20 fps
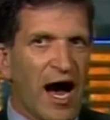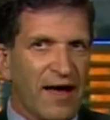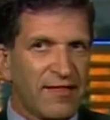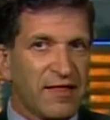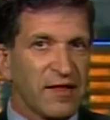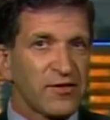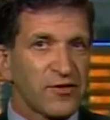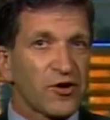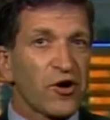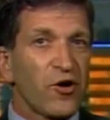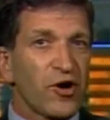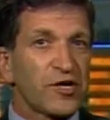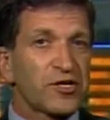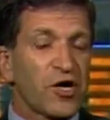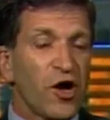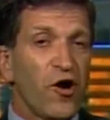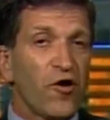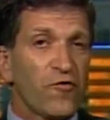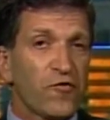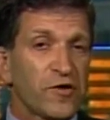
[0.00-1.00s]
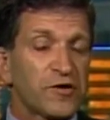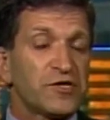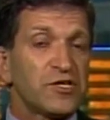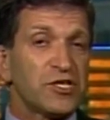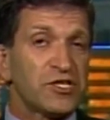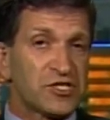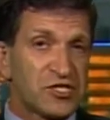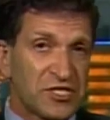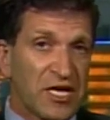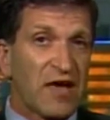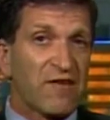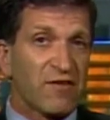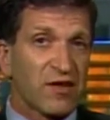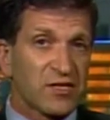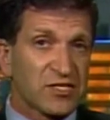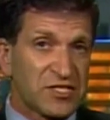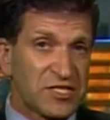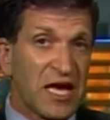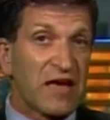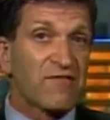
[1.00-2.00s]
I think they're going to go for
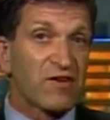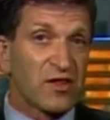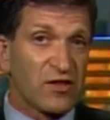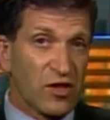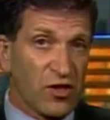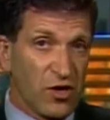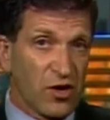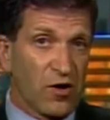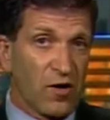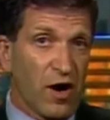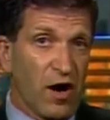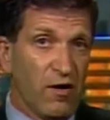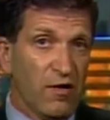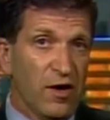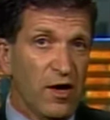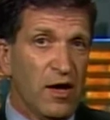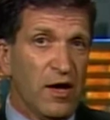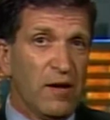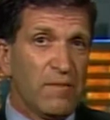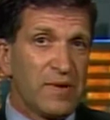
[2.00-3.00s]
saving saving the euro